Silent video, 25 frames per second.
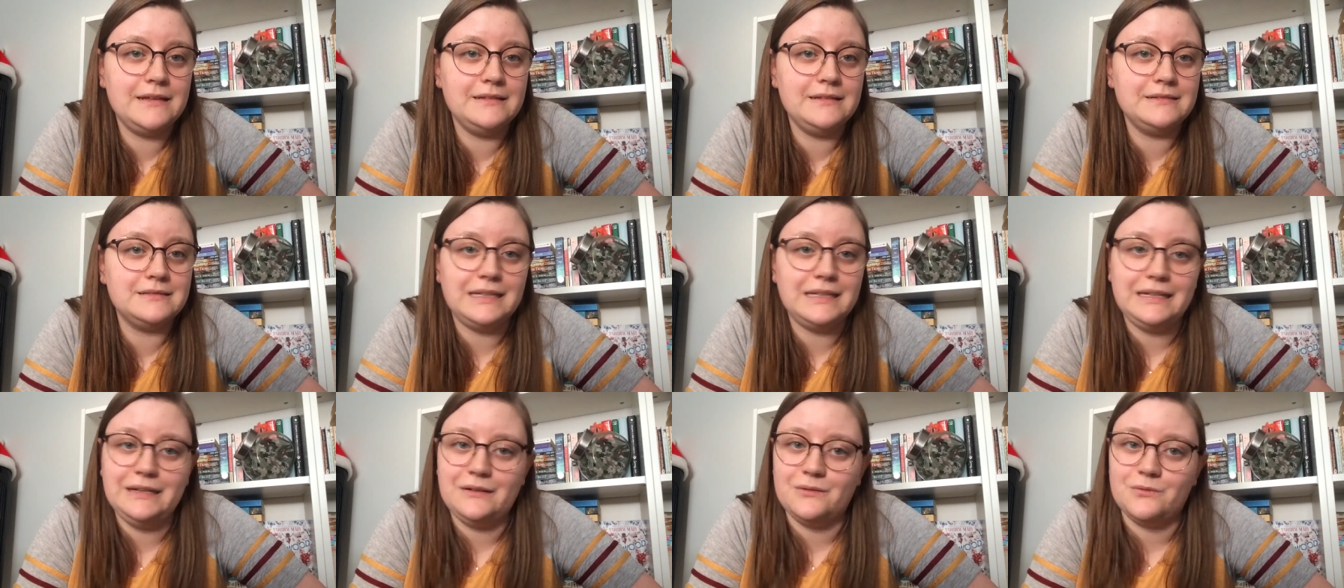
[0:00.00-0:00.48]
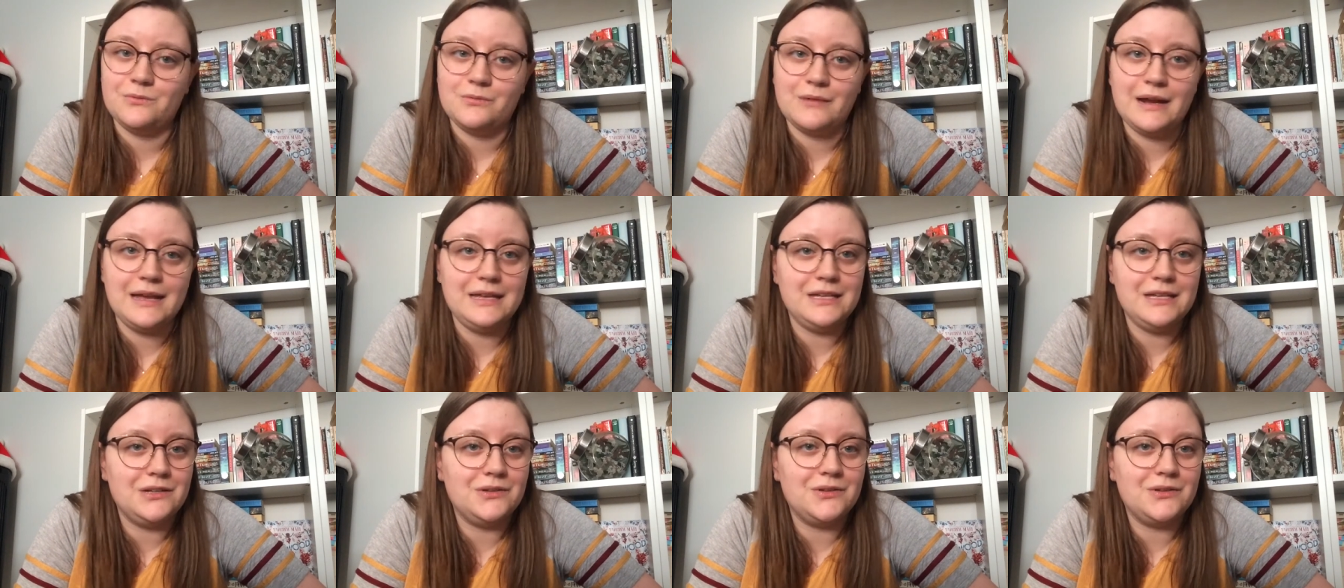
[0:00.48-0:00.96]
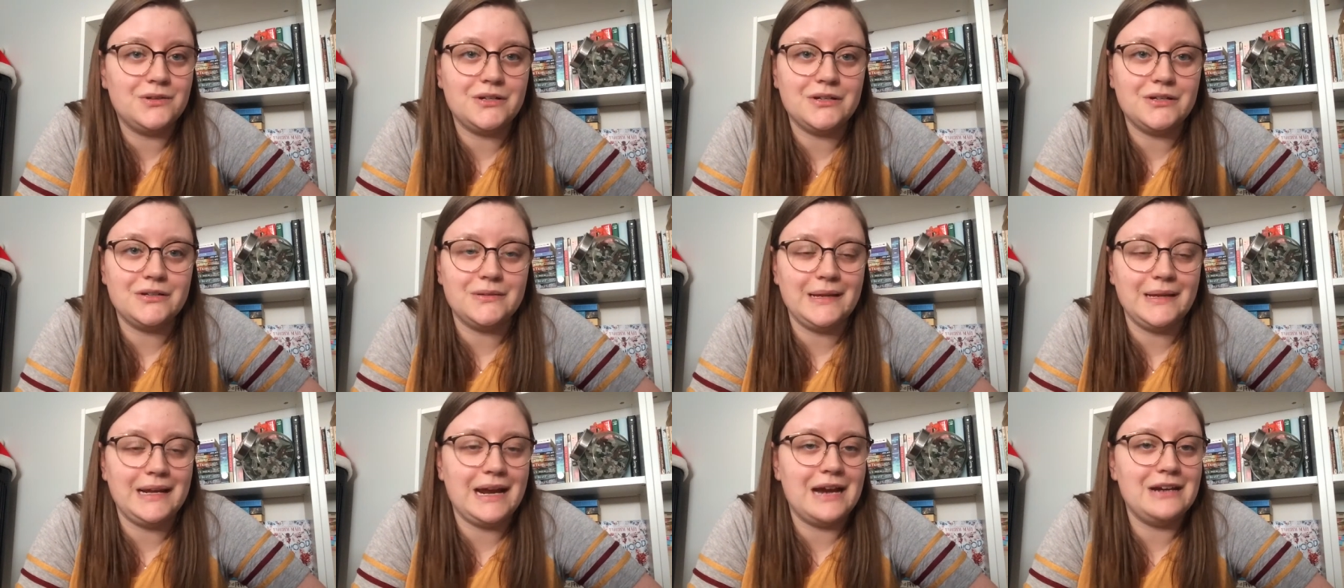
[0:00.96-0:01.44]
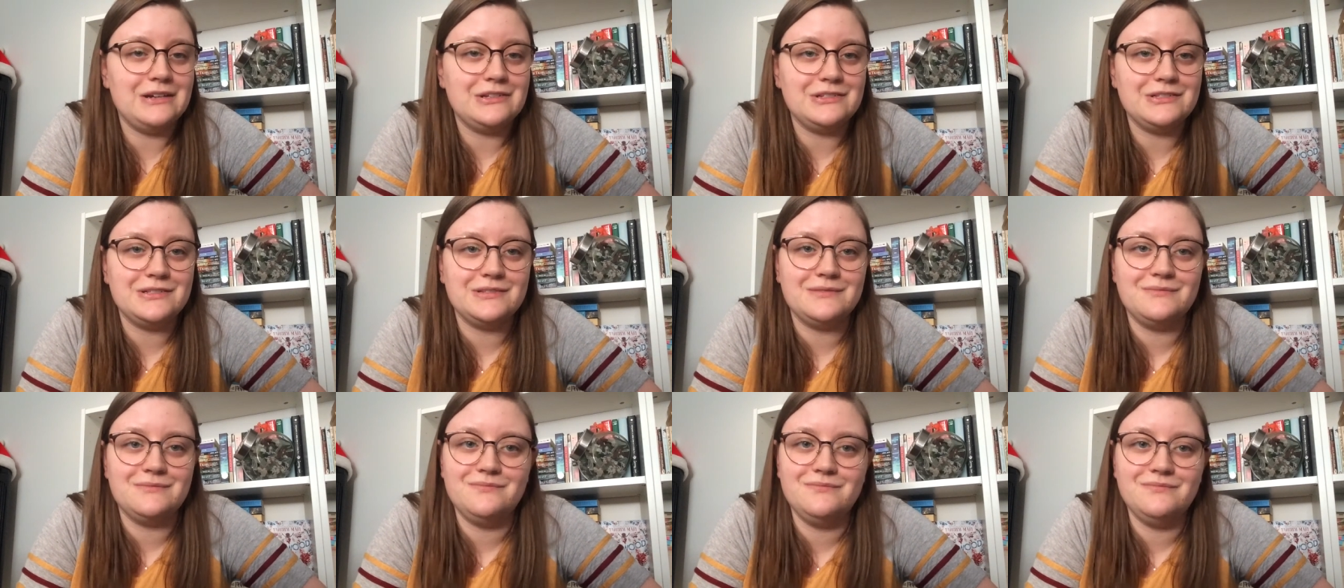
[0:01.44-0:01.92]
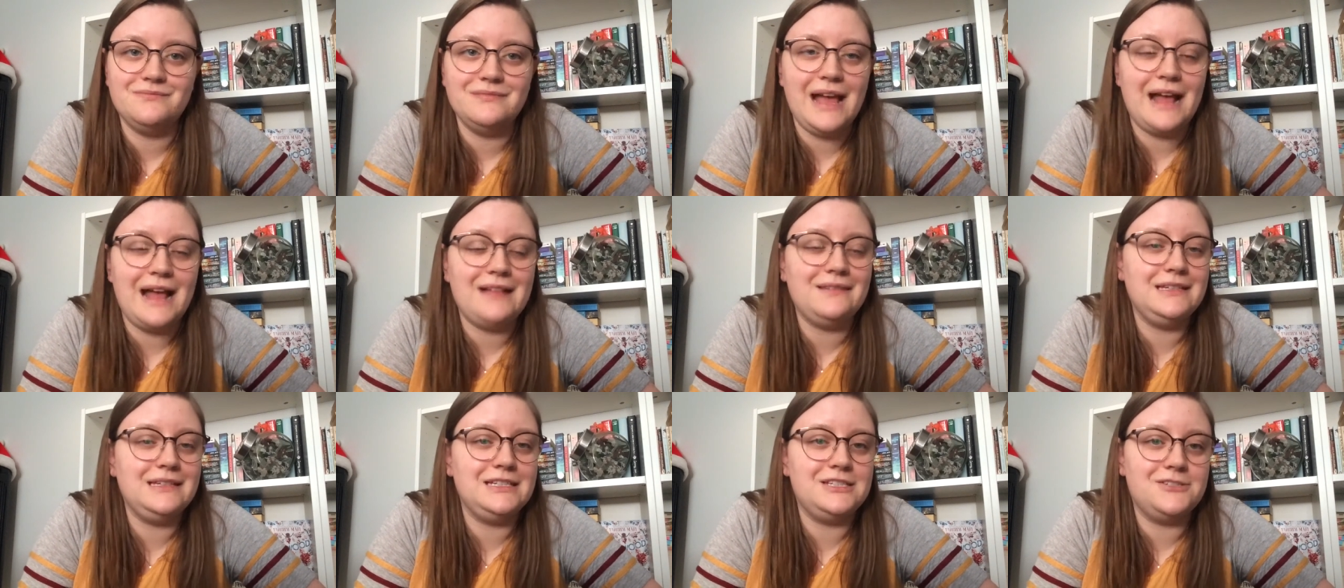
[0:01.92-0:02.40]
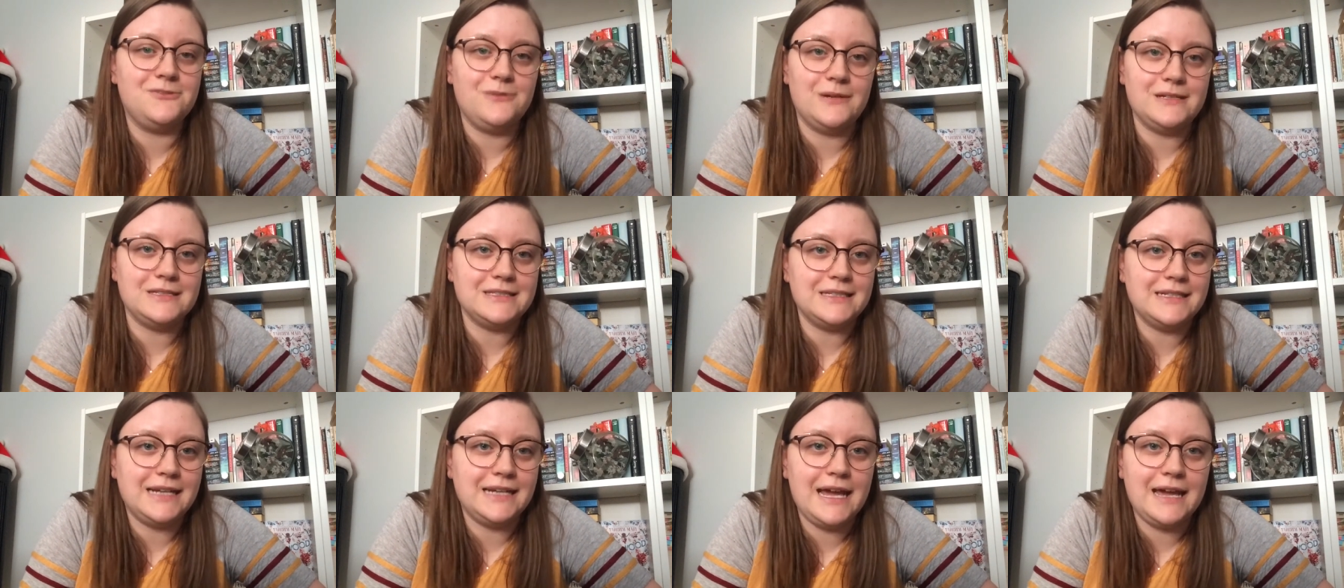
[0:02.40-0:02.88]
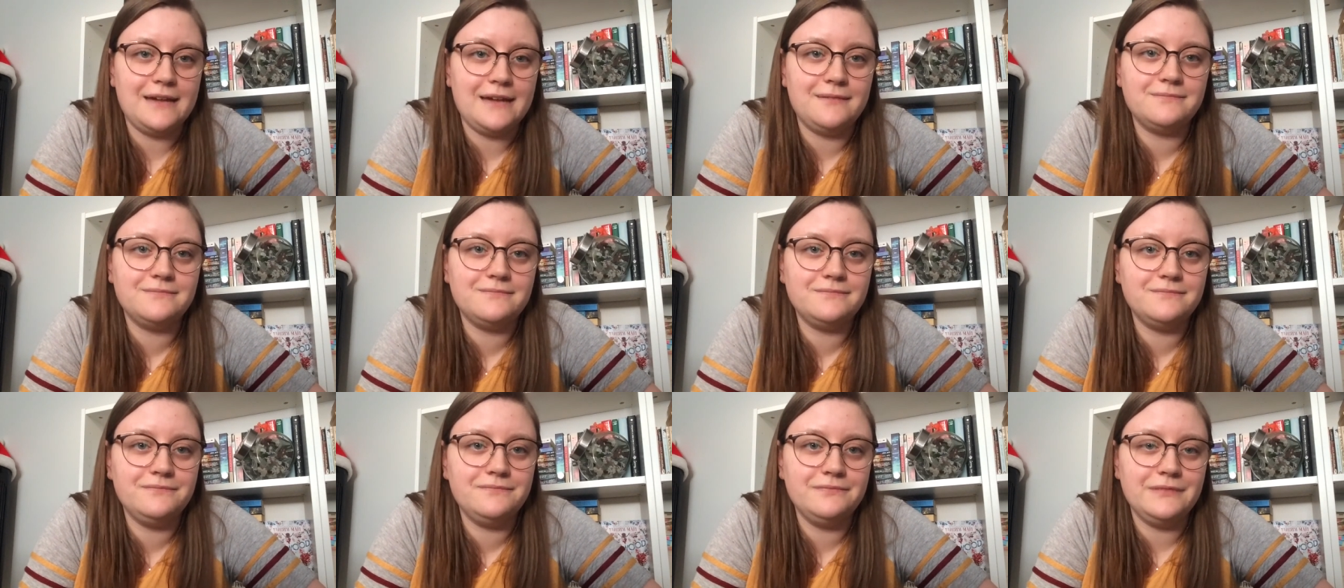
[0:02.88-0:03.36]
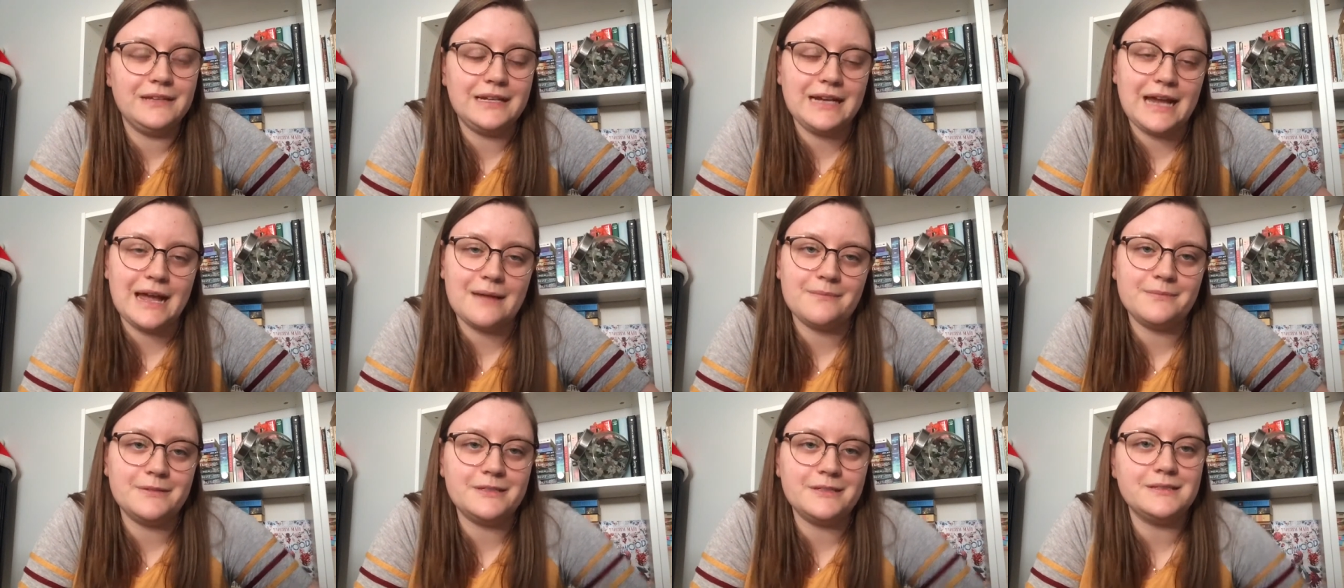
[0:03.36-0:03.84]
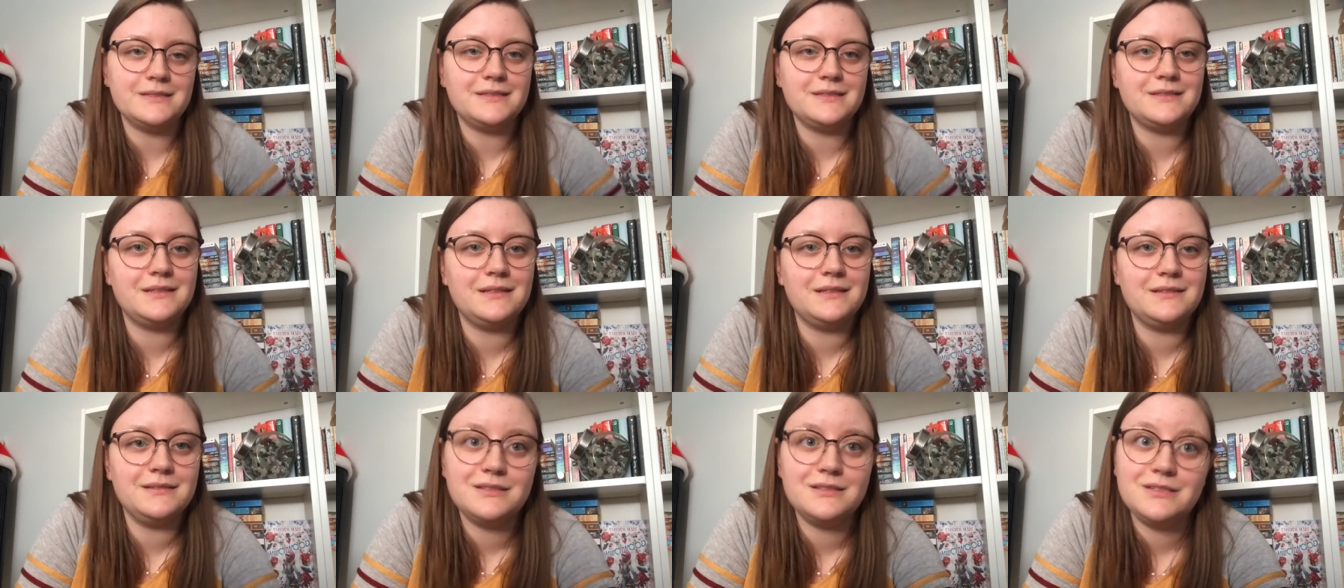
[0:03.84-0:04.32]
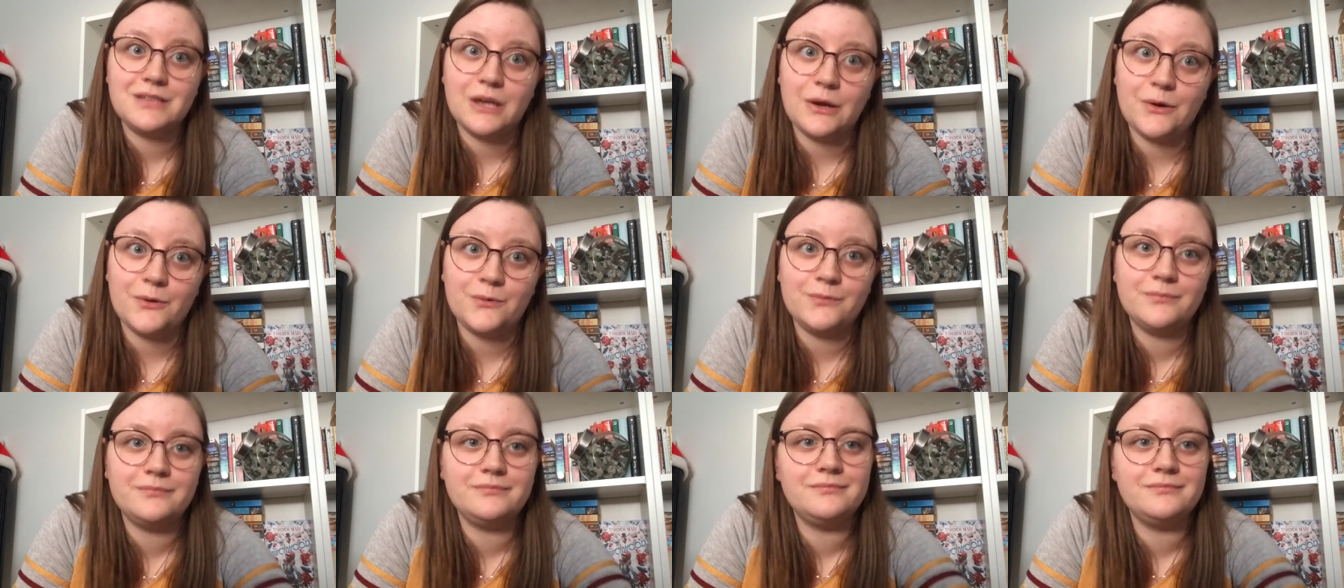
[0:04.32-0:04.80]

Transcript: It's like a regular, like, at least once a day, it happens. So,